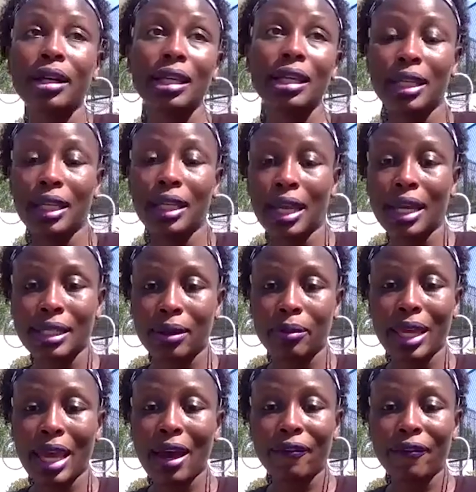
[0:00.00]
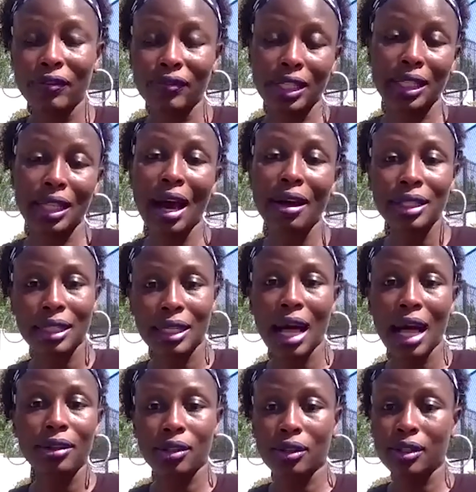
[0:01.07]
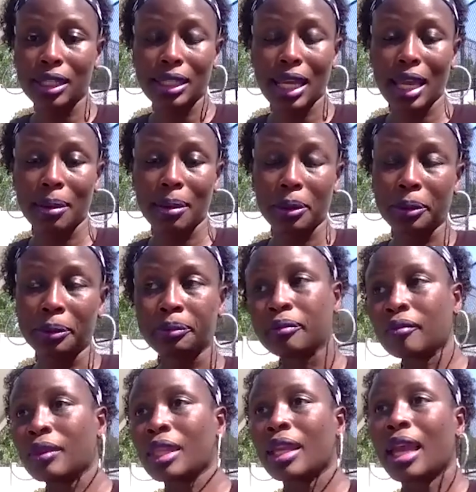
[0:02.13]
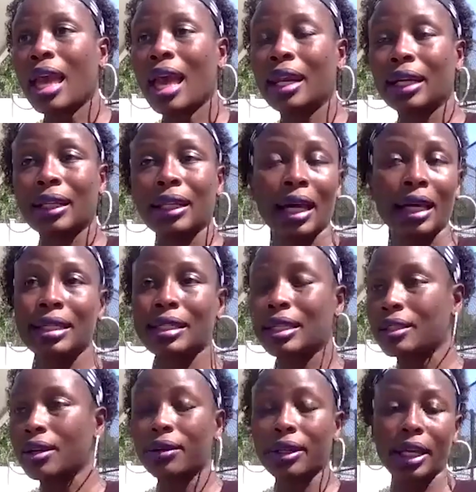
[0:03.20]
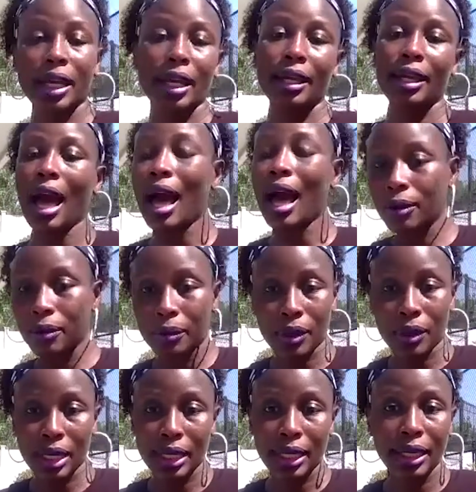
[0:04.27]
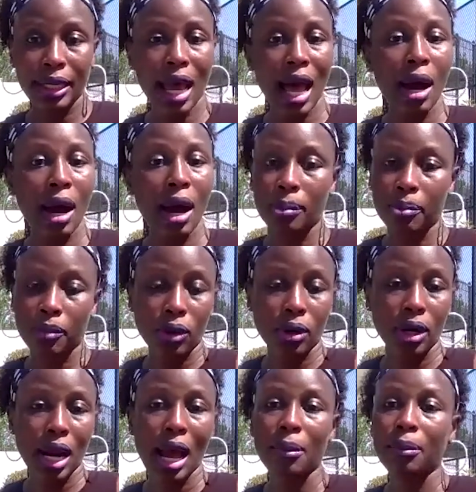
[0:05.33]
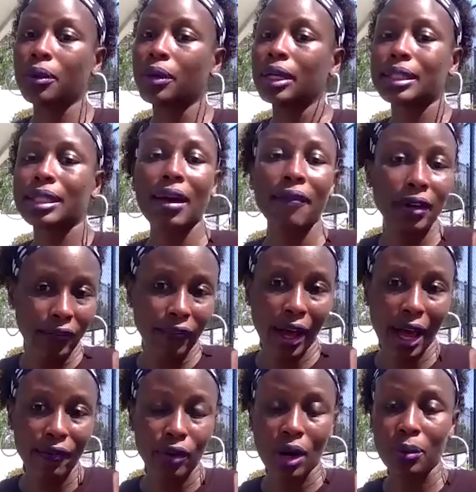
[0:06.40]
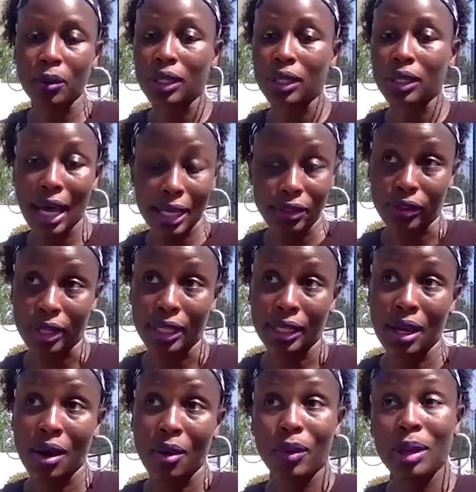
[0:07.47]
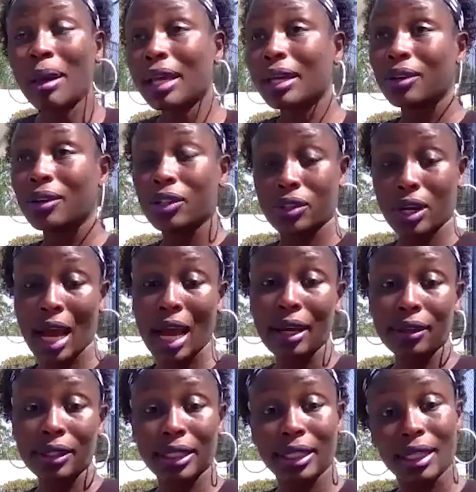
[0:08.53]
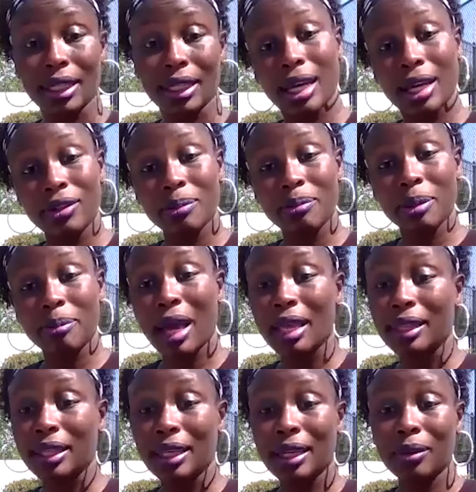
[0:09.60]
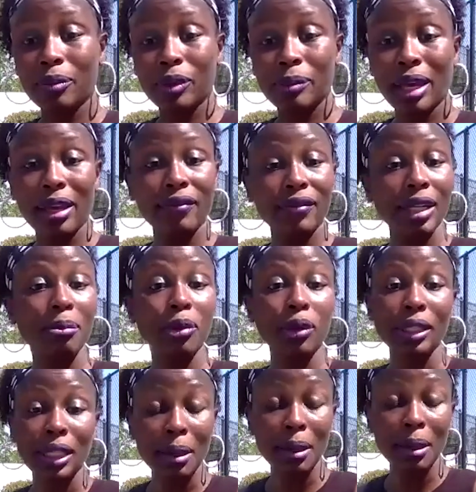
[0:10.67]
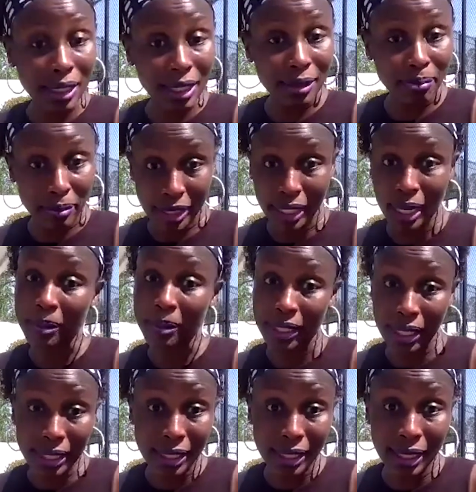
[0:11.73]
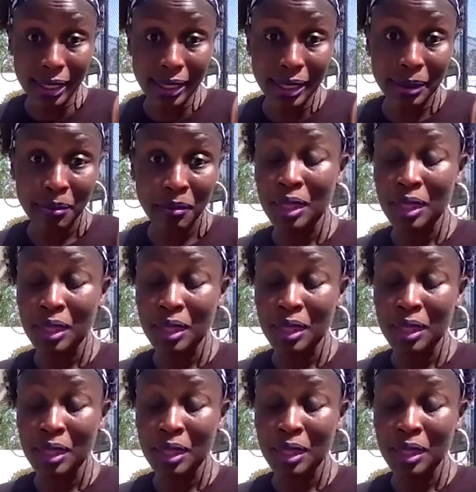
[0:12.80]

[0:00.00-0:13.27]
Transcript: a mediation and we have fifty thousand dollars on the table, and a client says, okay, I don't want it. I want more. I want 75 or I want 100. We may go to trial and get 100, but by then we may have done more depositions.